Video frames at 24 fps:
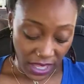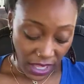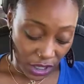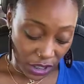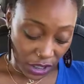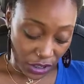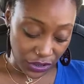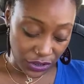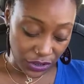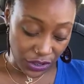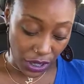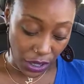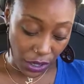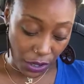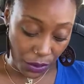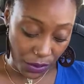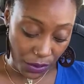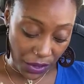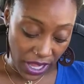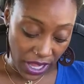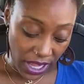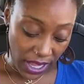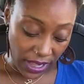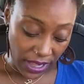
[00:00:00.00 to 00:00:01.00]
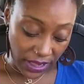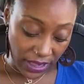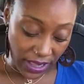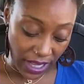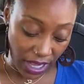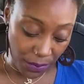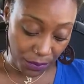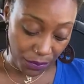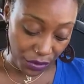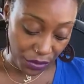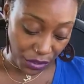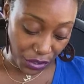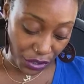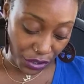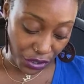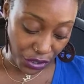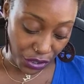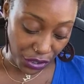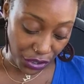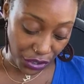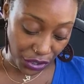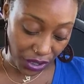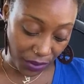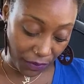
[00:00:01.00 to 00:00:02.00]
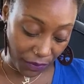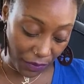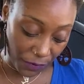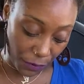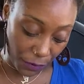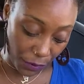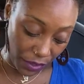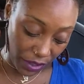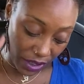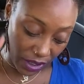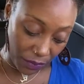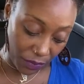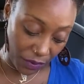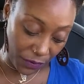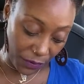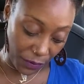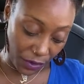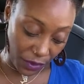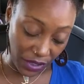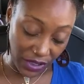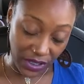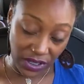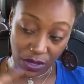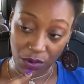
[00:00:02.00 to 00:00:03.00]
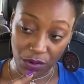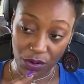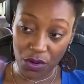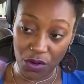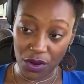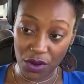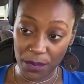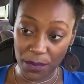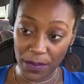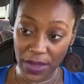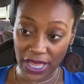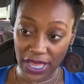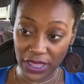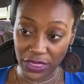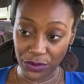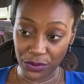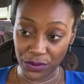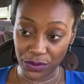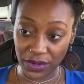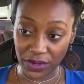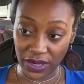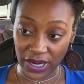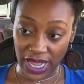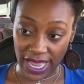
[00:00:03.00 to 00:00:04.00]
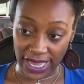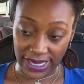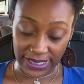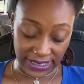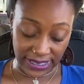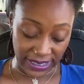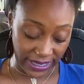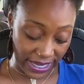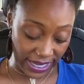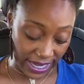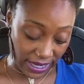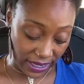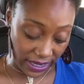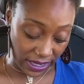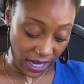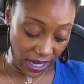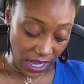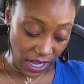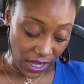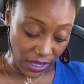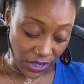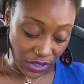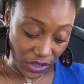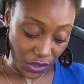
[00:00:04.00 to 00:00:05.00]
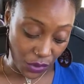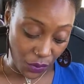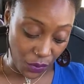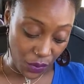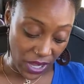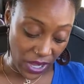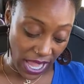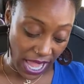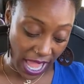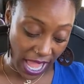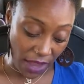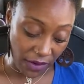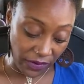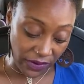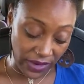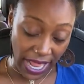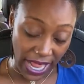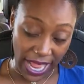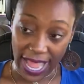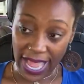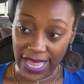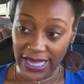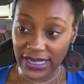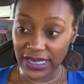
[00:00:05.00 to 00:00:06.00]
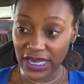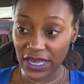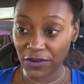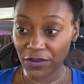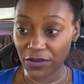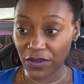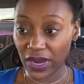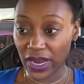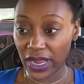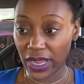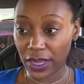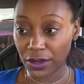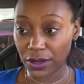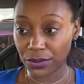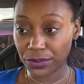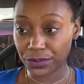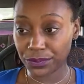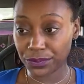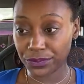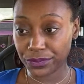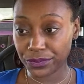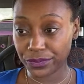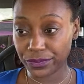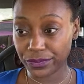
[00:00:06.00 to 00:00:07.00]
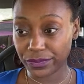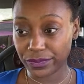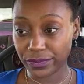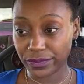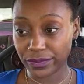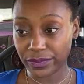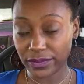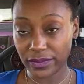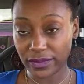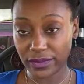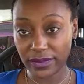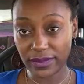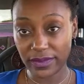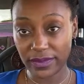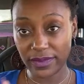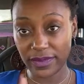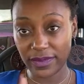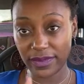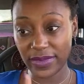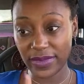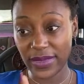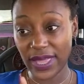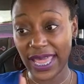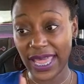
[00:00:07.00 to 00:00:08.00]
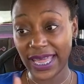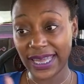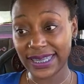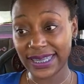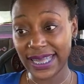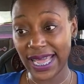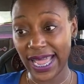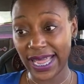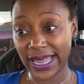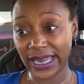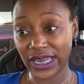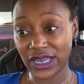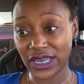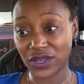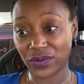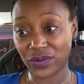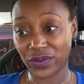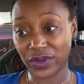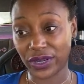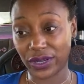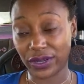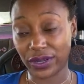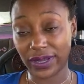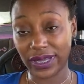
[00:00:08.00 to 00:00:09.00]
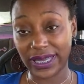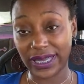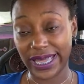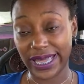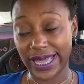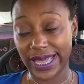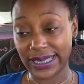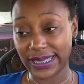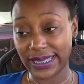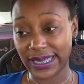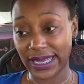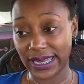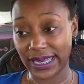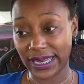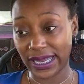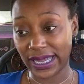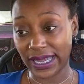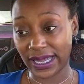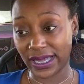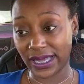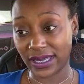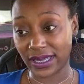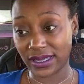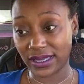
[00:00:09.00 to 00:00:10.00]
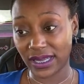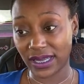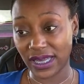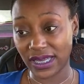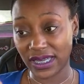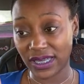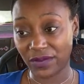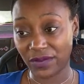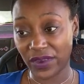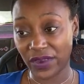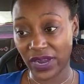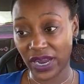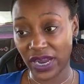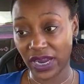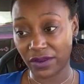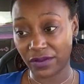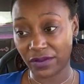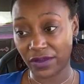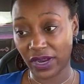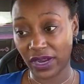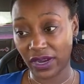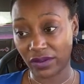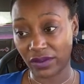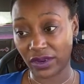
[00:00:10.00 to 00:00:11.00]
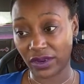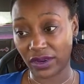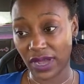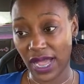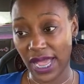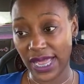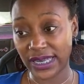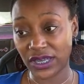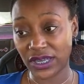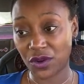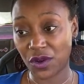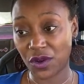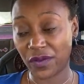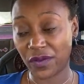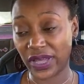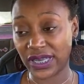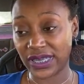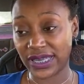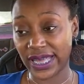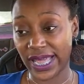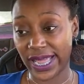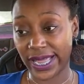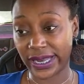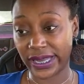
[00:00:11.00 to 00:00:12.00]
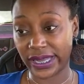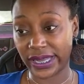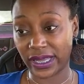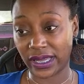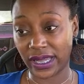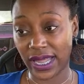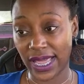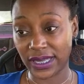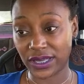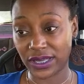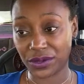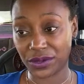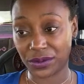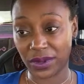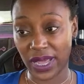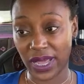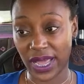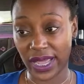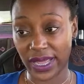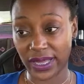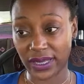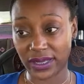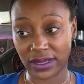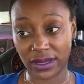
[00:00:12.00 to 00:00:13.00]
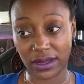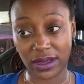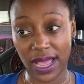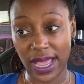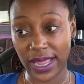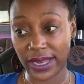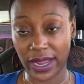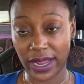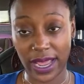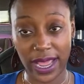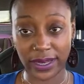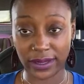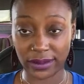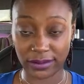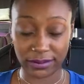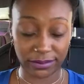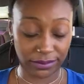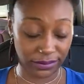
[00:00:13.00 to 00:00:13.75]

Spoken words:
So number four. So going back through it, guys, again. So we have not asking for help. Anxiety is real. Yes, it is. It's very, very real. I deal with anxiety a lot too, guys. So I